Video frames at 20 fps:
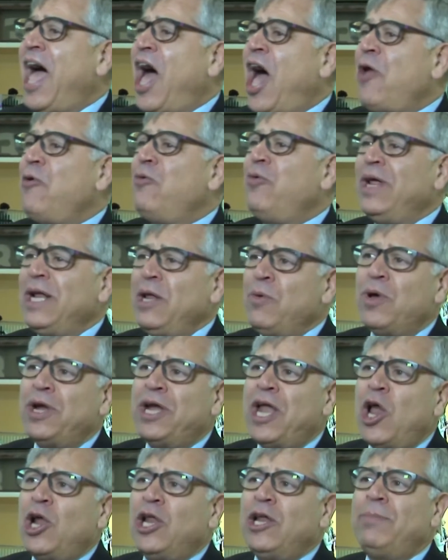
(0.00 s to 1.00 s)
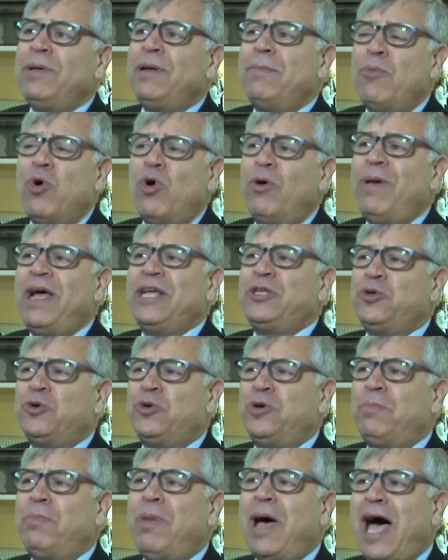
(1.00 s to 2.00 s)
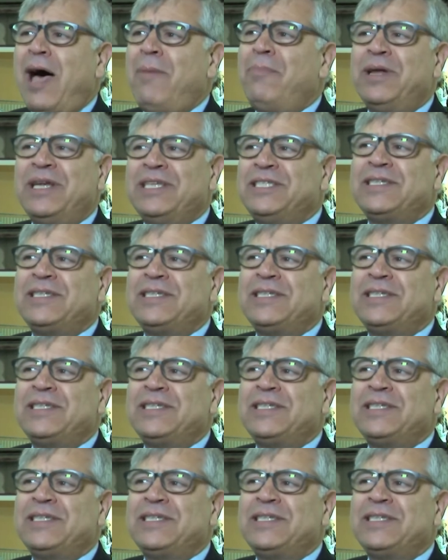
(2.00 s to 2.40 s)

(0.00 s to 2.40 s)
I really want to know a little bit more about your department.